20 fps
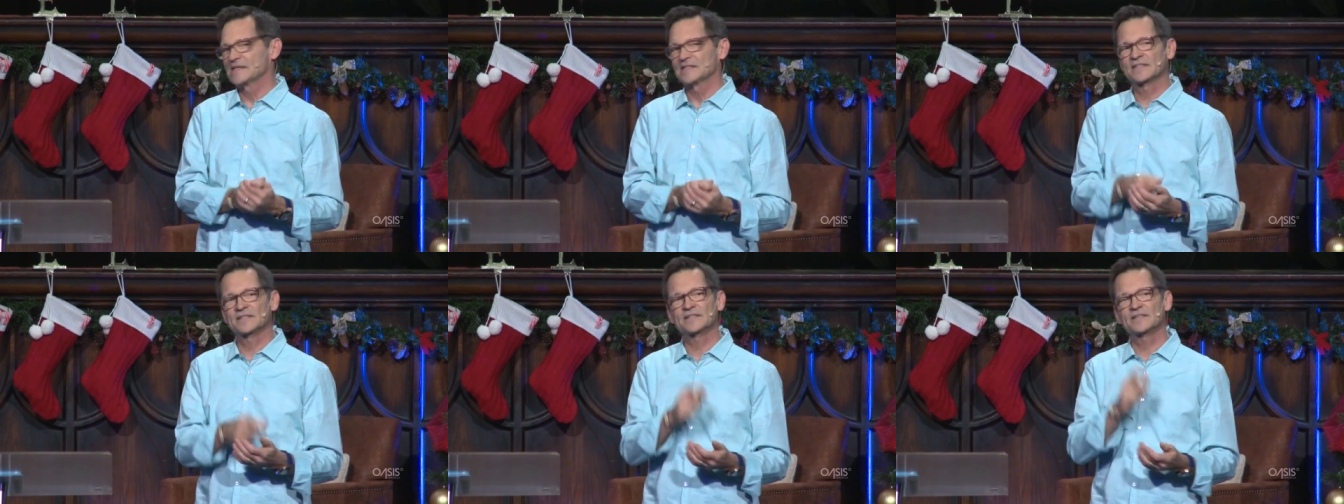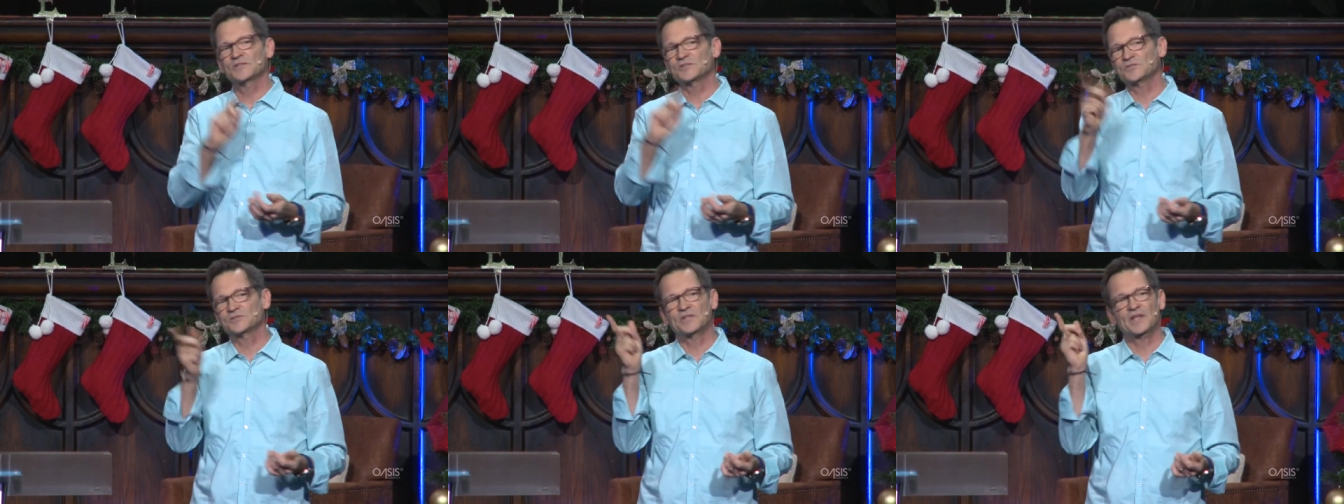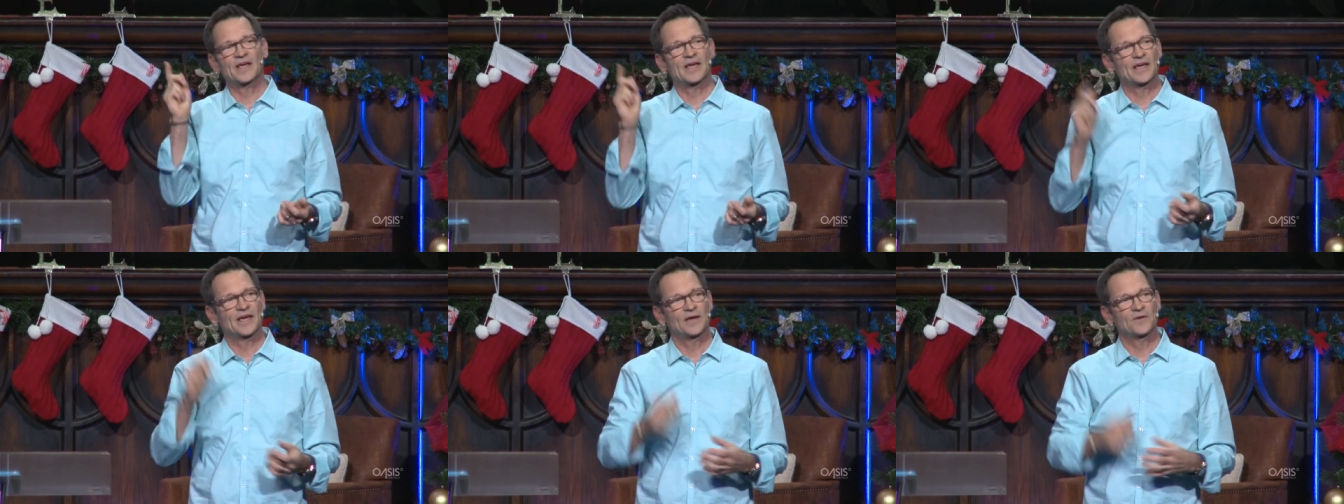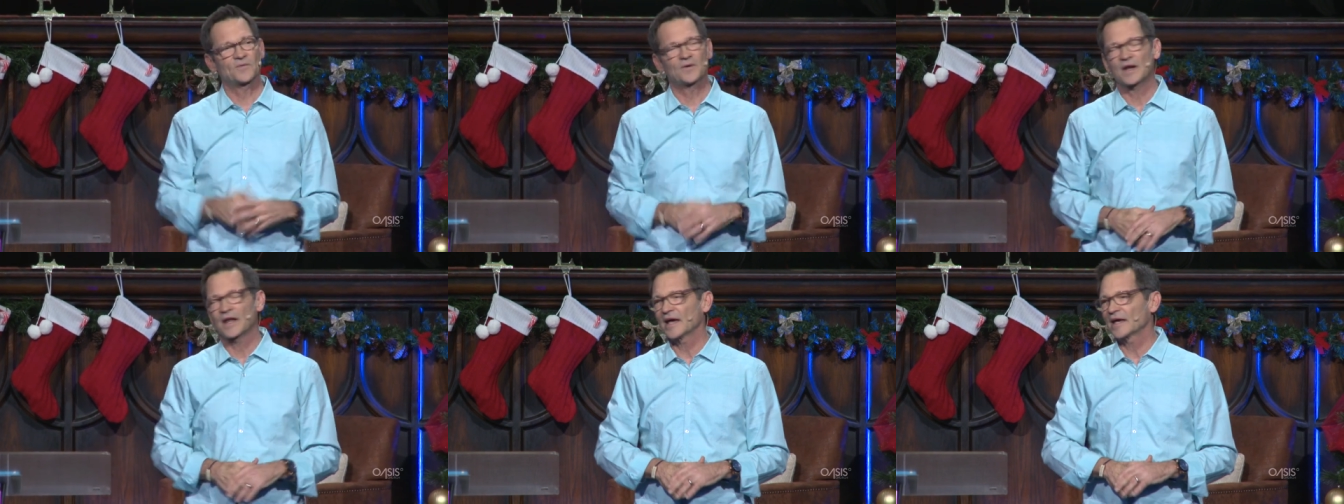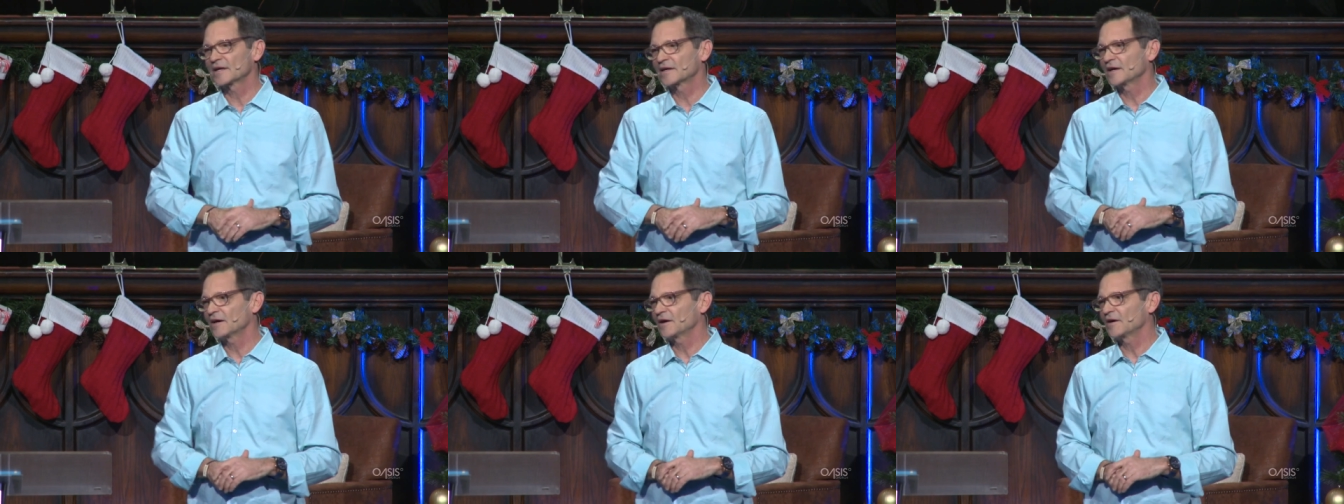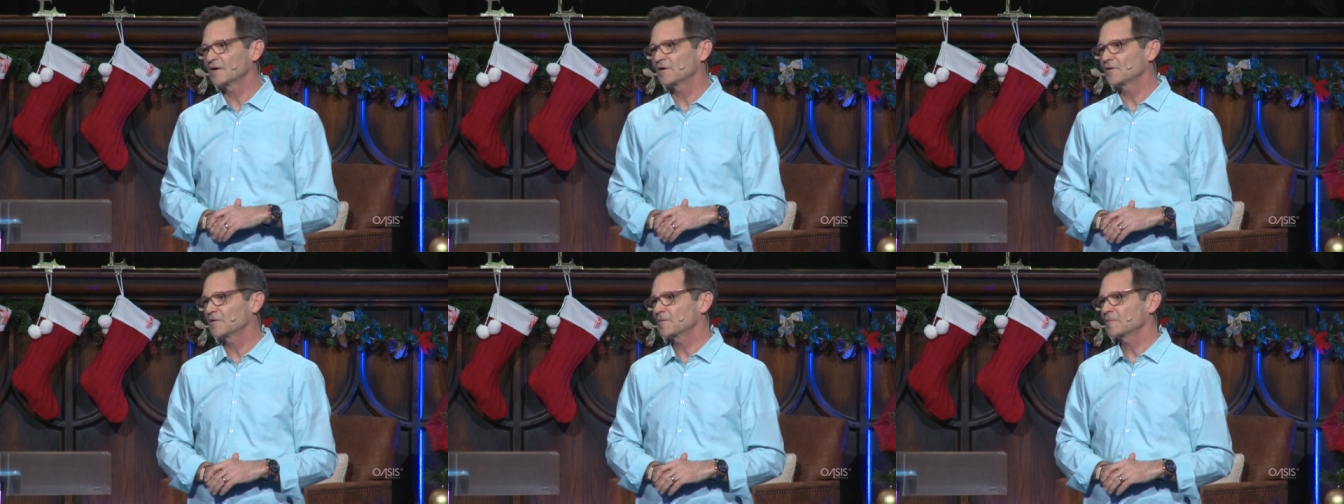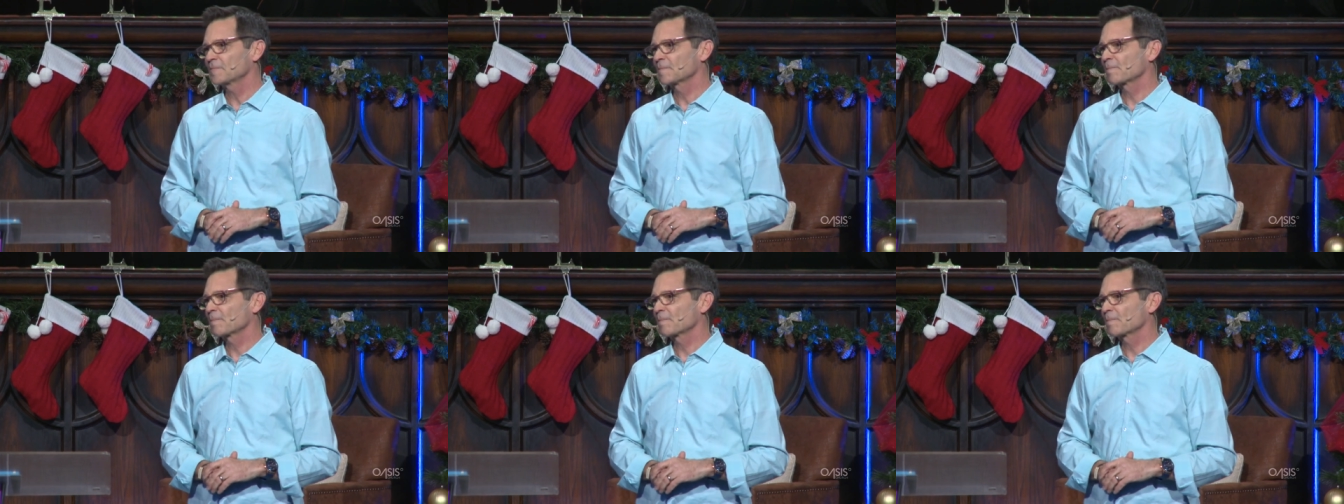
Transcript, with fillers: to this day, when I go